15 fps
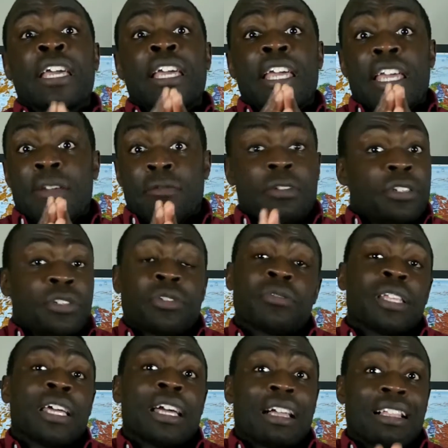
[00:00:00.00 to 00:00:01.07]
and we showed
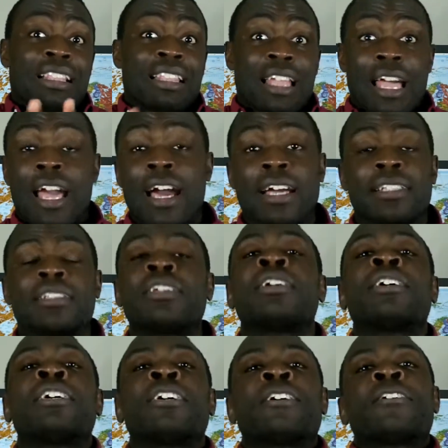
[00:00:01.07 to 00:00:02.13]
that a lot
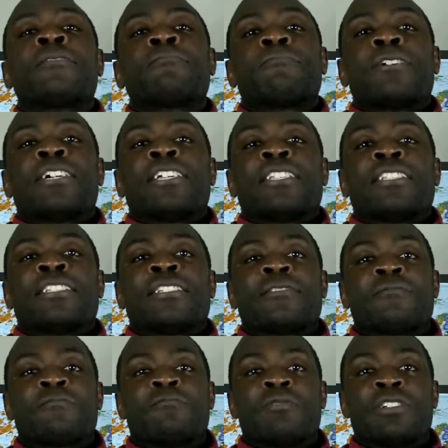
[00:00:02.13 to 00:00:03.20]
when
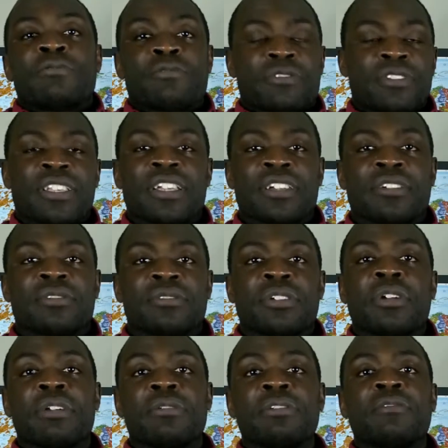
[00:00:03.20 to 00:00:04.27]
we were there. So
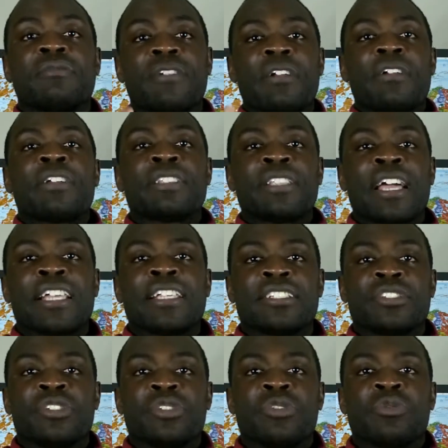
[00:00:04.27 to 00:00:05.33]
it was very nice
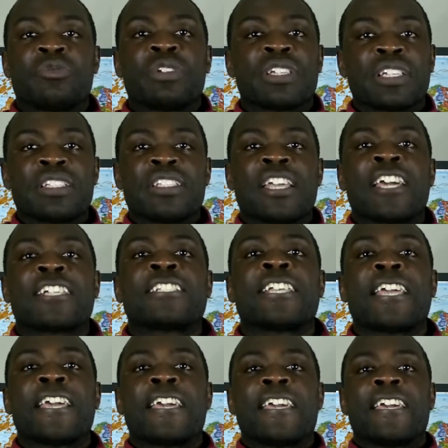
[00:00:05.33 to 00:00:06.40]
to reconnect
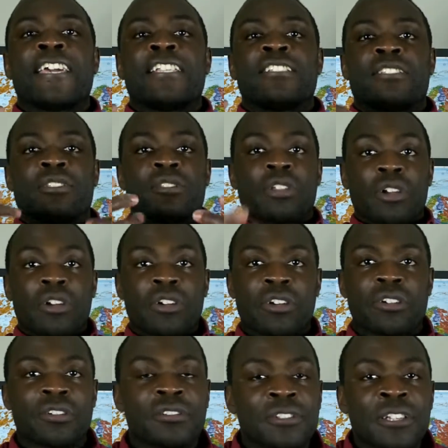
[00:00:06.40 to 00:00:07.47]
and
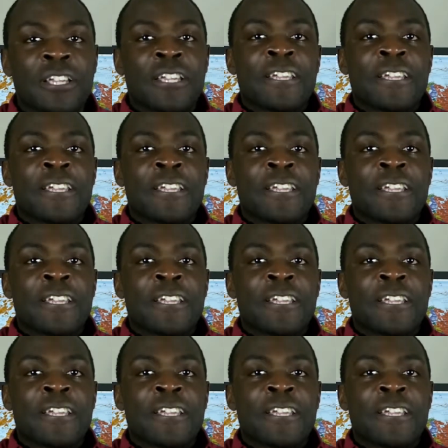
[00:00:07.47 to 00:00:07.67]
learn